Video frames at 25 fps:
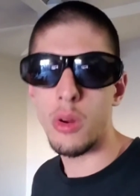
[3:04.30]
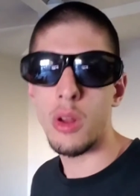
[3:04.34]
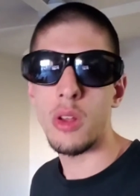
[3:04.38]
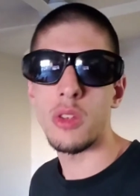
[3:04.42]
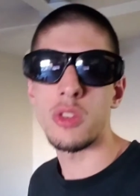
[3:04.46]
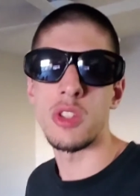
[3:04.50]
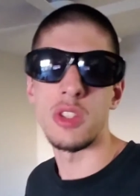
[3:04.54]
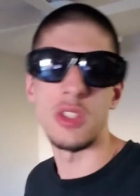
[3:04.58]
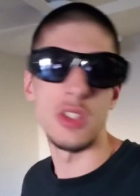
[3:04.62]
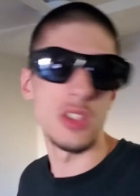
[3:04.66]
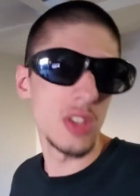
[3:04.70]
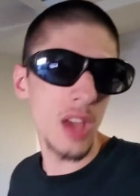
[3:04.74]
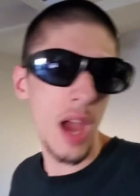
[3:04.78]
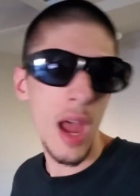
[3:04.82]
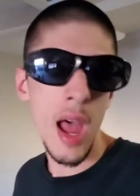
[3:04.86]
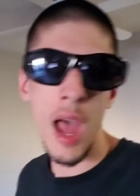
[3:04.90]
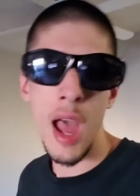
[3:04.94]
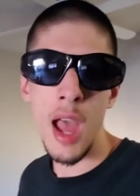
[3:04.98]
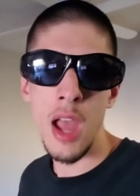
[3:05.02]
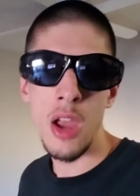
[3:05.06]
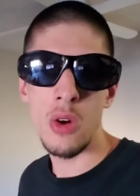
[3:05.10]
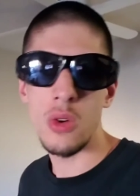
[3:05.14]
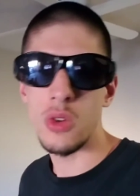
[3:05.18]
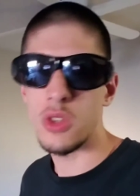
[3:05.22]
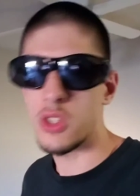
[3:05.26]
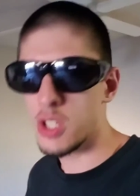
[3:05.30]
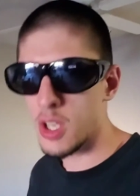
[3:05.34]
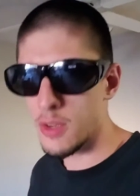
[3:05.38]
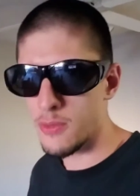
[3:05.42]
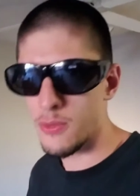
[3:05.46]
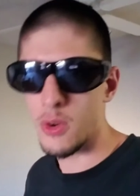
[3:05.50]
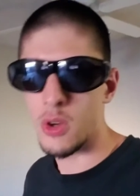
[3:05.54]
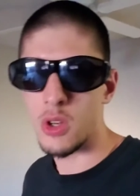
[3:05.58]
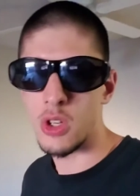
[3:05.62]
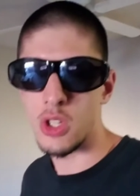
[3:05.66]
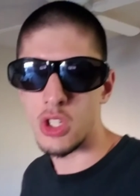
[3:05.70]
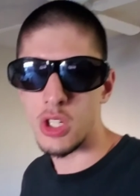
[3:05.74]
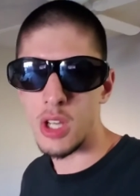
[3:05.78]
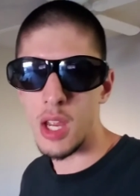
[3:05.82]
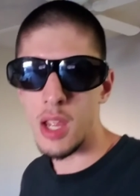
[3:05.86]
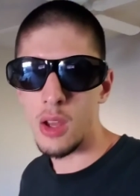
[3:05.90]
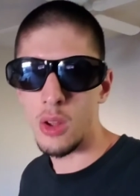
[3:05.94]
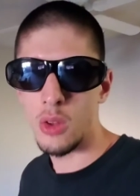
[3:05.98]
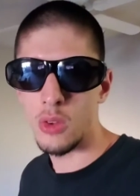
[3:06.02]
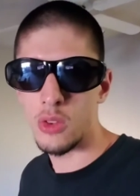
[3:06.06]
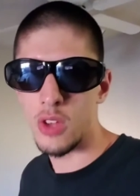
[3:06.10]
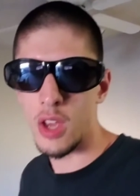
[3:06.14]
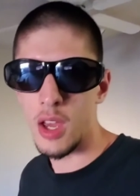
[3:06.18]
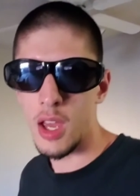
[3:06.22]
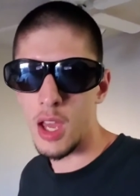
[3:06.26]
else die or suffer
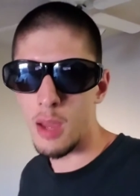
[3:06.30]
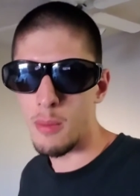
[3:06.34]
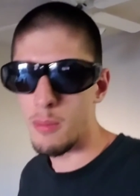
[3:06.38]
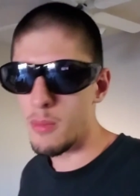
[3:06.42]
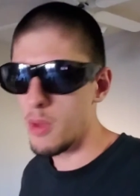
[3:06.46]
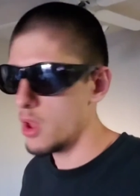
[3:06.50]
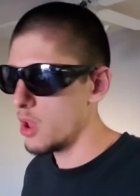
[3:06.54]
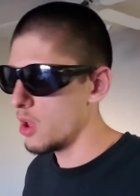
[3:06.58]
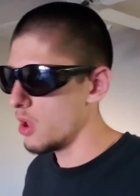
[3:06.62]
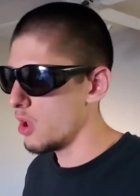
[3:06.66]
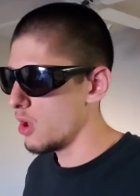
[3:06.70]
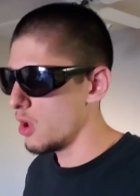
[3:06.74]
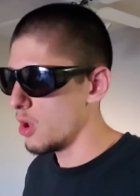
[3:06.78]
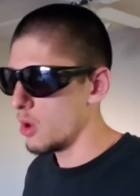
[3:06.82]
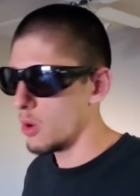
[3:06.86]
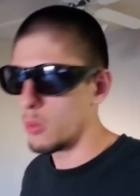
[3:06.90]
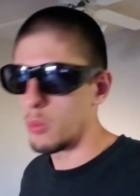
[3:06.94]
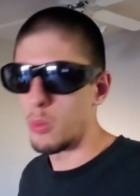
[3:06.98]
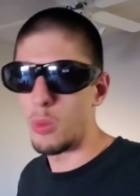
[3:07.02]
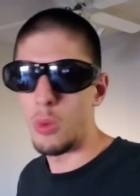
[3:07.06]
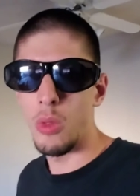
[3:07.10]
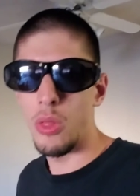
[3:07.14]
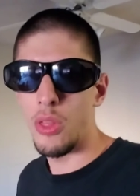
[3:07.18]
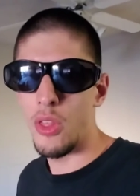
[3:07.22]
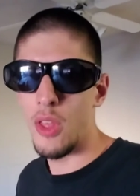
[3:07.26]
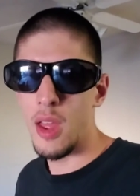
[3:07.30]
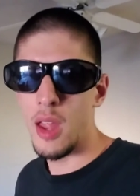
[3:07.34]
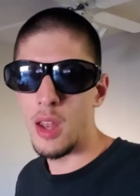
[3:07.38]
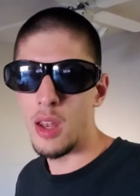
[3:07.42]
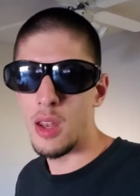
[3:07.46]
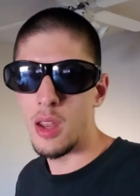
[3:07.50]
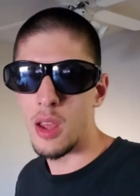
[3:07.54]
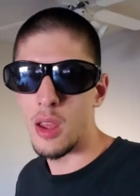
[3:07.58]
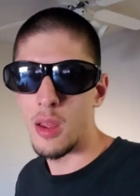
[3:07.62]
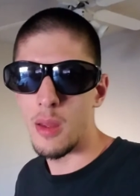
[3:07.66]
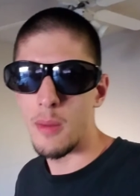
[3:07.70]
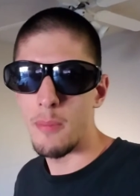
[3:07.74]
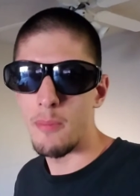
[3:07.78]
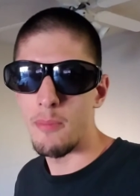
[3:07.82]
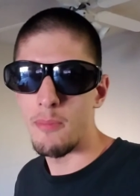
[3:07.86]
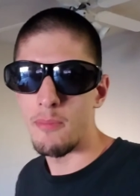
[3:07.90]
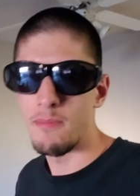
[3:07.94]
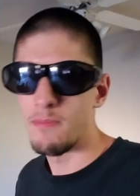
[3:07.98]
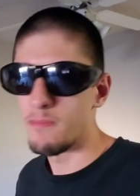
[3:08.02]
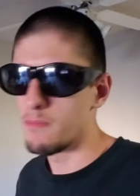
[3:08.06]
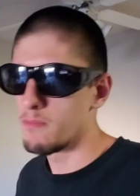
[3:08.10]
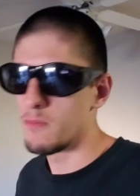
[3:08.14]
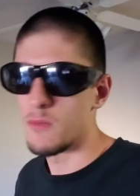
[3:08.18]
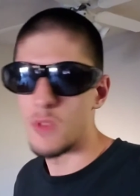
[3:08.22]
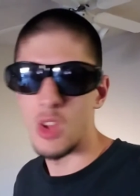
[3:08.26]
jail time, well, then
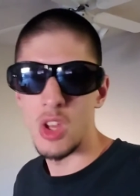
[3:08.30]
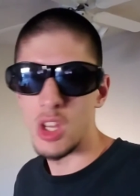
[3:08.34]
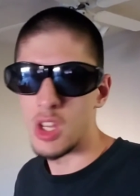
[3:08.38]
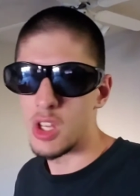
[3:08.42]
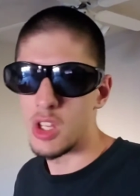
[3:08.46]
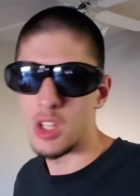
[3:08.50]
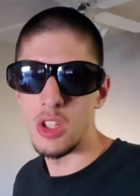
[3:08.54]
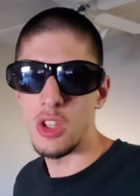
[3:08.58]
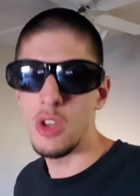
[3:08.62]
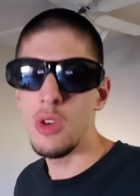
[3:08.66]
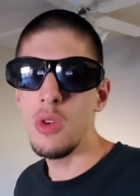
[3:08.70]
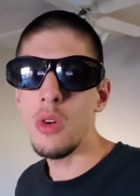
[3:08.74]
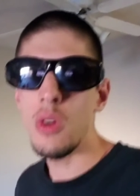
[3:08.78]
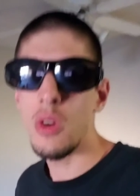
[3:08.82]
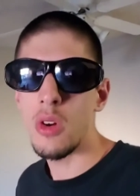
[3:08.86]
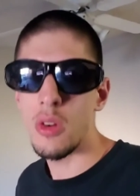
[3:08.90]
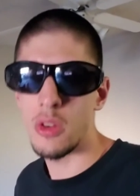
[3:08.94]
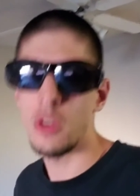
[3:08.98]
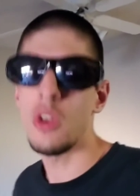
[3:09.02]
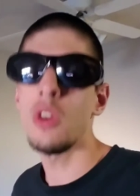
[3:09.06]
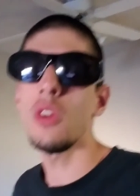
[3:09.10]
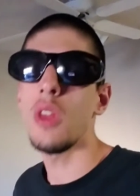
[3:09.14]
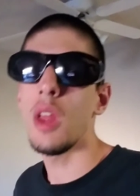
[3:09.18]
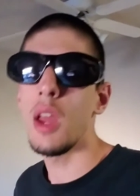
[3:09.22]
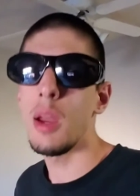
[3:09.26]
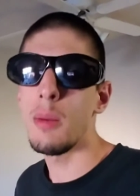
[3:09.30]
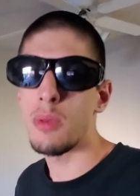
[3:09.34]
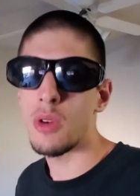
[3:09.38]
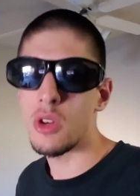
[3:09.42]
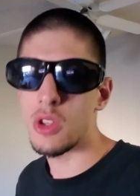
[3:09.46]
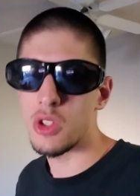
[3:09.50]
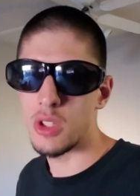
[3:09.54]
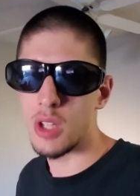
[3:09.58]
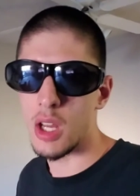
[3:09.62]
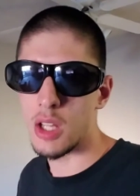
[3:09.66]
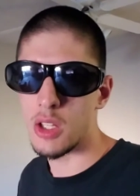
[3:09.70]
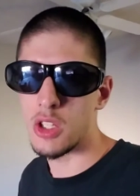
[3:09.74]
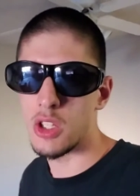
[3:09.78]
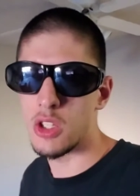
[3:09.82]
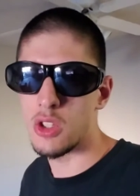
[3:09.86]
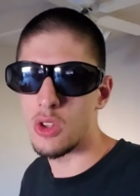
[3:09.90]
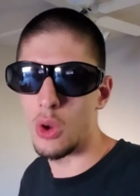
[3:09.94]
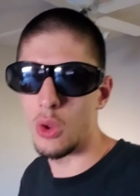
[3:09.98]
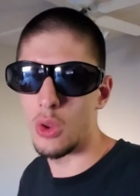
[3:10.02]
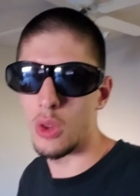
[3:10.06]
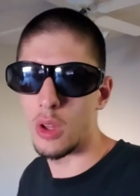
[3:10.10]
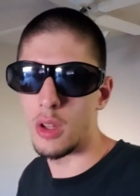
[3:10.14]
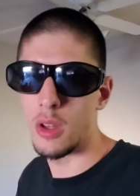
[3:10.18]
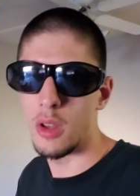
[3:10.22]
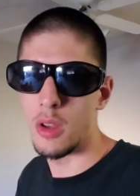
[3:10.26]
your labor is not
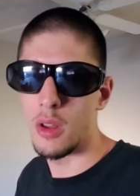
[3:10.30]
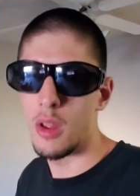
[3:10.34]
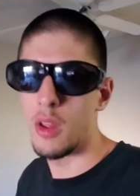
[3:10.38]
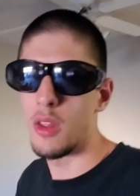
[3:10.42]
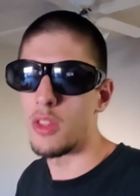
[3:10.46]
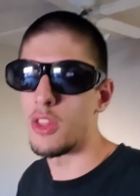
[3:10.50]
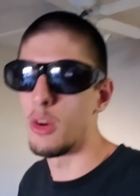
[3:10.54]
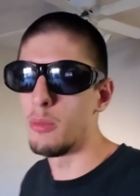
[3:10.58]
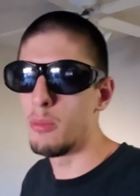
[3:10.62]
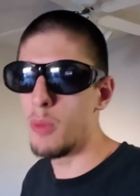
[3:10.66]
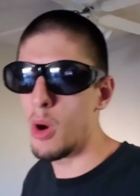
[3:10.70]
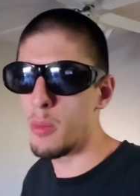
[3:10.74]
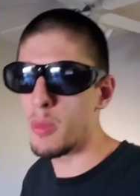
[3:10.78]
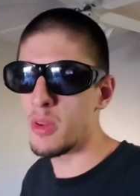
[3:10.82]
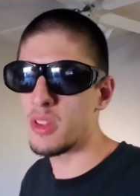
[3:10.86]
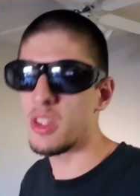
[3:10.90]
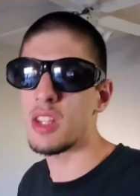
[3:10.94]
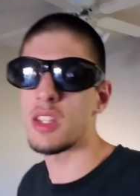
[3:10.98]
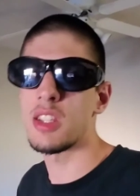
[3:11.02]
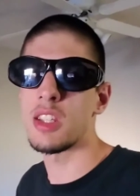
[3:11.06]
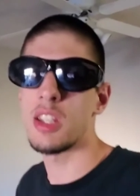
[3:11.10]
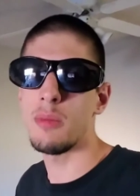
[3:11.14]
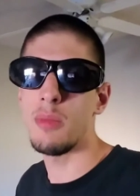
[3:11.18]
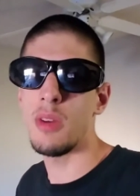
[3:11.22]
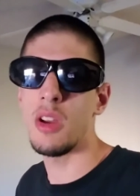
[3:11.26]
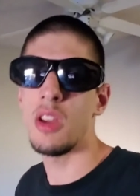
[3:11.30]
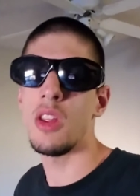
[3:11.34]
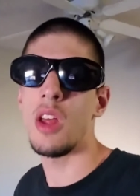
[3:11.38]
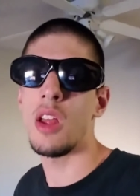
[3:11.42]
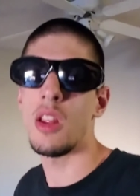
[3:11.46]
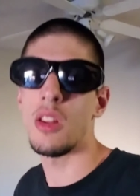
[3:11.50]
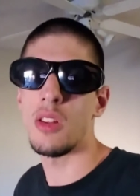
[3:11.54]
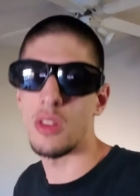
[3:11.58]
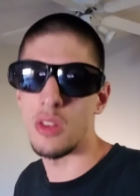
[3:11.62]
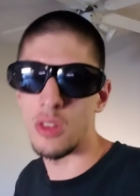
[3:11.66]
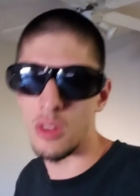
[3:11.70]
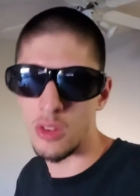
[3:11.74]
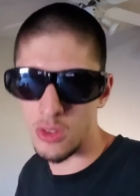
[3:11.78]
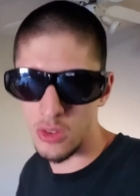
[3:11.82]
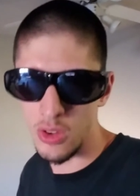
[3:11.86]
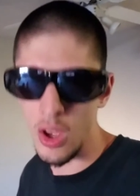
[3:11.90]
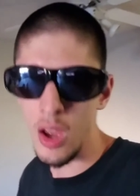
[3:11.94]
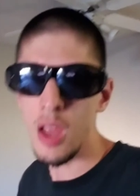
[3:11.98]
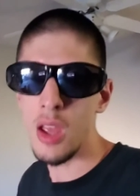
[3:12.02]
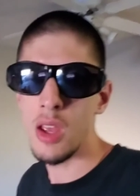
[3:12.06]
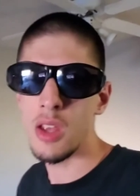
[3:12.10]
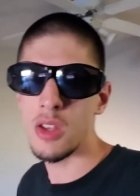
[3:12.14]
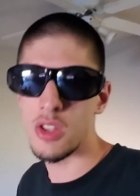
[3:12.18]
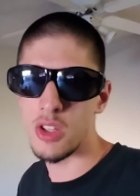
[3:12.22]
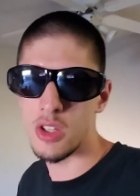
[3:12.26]
stolen. The moment that somebody that
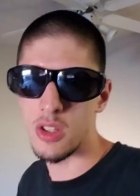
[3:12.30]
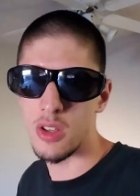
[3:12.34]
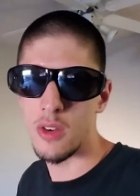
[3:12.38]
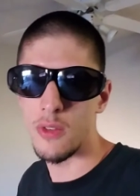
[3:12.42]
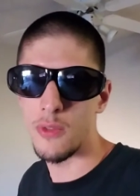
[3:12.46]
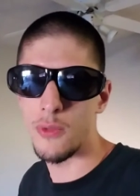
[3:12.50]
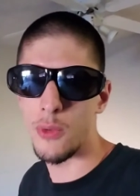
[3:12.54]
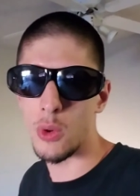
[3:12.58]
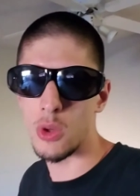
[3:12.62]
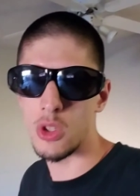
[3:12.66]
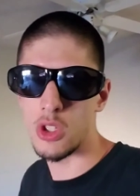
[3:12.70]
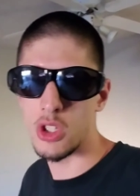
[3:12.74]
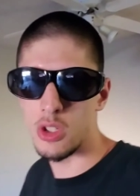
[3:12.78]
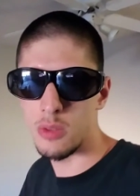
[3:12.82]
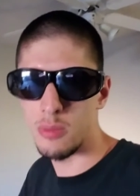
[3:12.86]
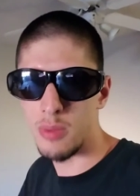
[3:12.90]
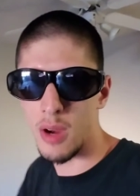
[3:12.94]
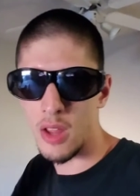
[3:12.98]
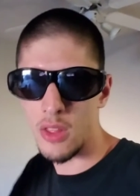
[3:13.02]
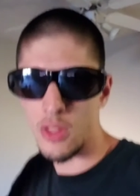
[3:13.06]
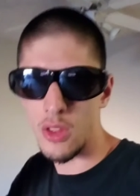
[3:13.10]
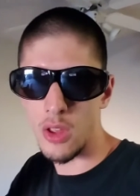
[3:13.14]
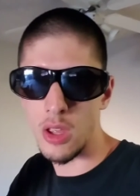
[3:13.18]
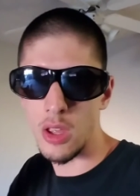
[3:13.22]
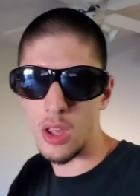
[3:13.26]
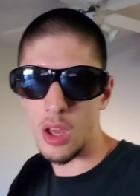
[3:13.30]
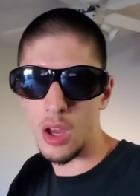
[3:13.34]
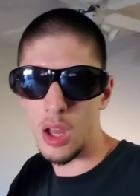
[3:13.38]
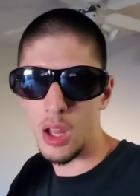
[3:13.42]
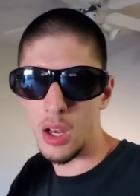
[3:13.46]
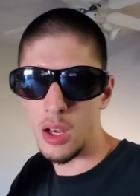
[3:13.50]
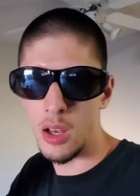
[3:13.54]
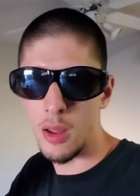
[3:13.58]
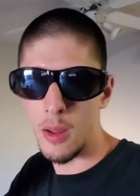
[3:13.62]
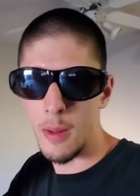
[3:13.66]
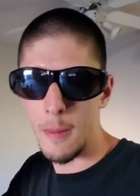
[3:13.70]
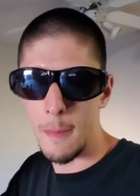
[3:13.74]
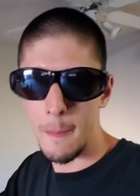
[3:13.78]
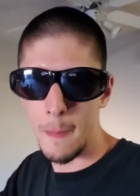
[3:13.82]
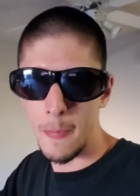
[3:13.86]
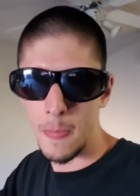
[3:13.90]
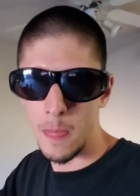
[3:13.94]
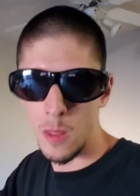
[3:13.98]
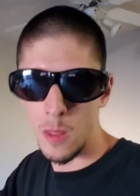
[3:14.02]
does force you by the gun